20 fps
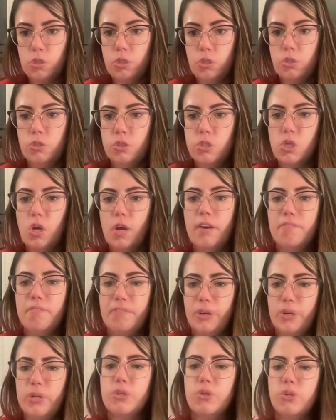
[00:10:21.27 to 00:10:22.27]
So it's not a
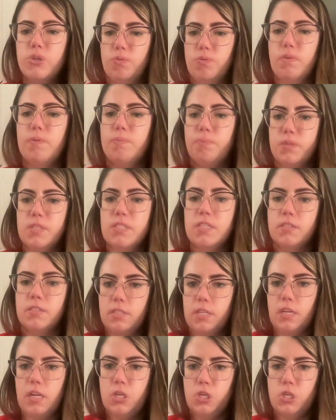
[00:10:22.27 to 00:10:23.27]
very good
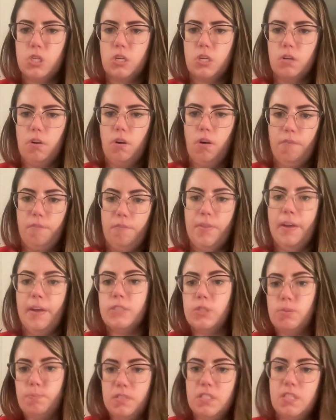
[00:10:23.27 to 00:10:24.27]
representation of
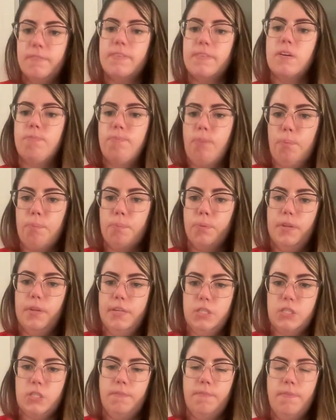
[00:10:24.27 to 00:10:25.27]
that specific
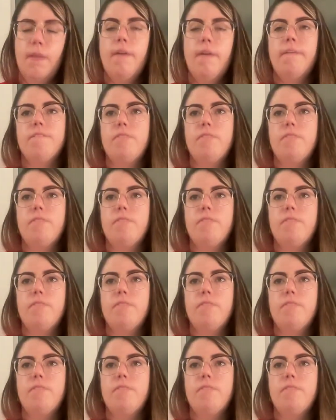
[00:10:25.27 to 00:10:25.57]
population.